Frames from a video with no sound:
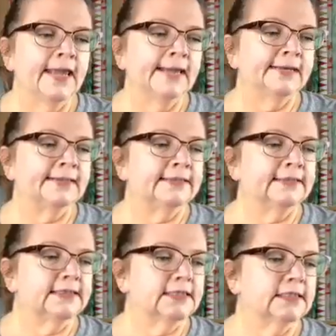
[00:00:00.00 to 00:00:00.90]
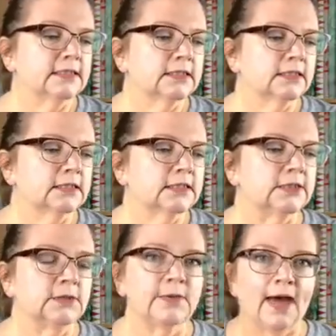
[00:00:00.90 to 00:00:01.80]
And to
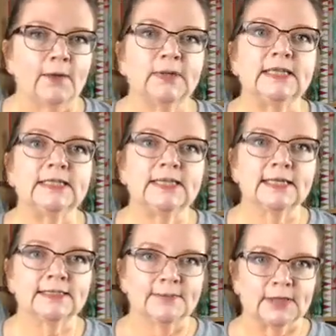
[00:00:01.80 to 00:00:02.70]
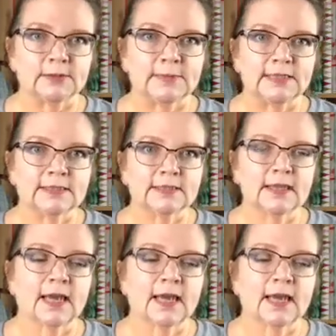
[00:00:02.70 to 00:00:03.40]
do that, we need to take some measurements,